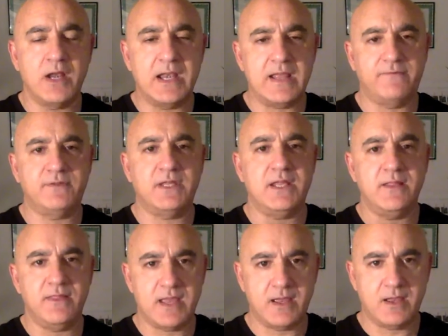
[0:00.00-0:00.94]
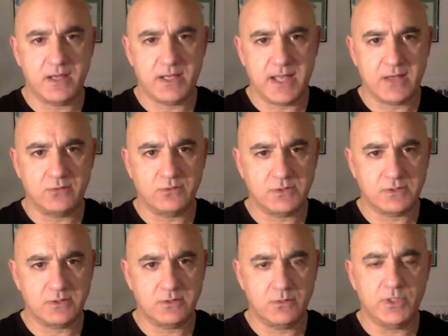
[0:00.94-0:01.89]
left in that account.
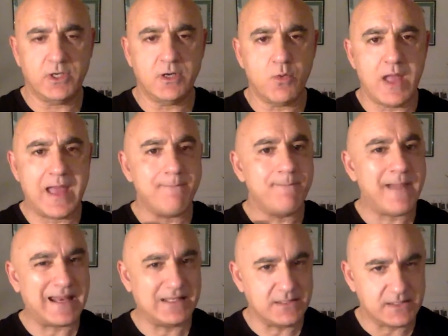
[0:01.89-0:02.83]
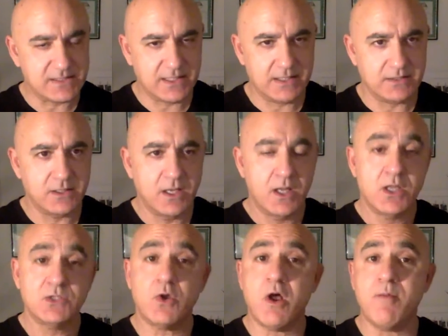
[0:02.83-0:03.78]
We don't know what our balance is.
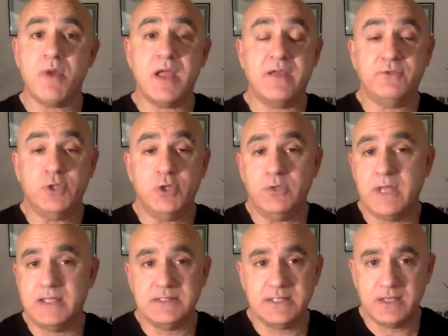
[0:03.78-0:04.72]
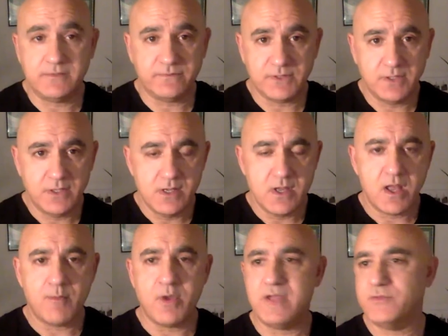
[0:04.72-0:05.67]
So I might have 2 days left.
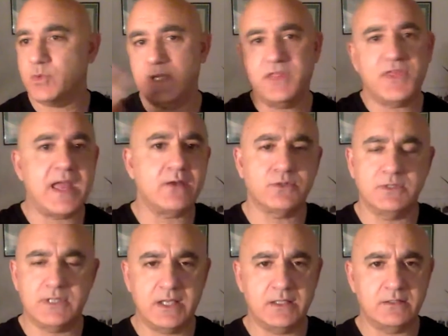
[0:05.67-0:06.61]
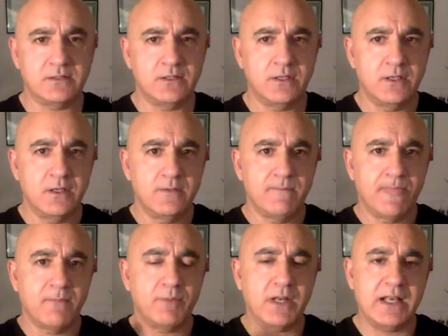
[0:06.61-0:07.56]
I might have 20,000 days.
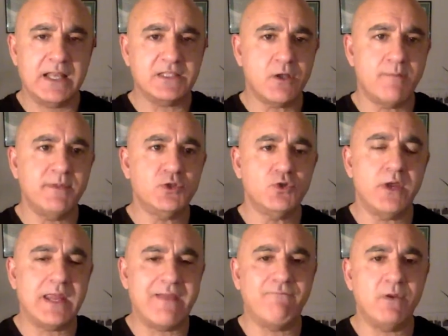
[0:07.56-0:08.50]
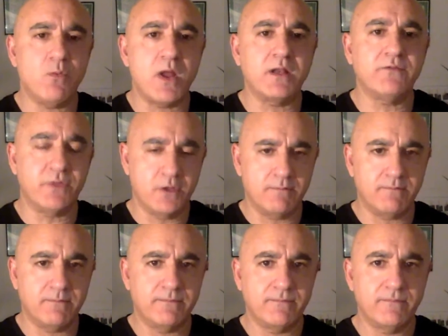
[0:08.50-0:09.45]
But unless I'm enjoying every one of
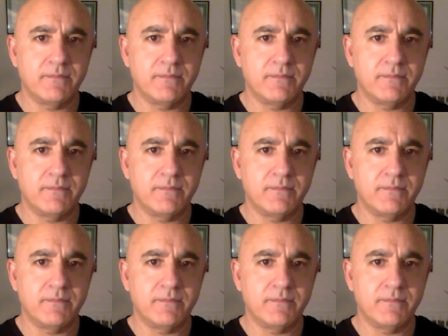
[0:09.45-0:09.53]
them,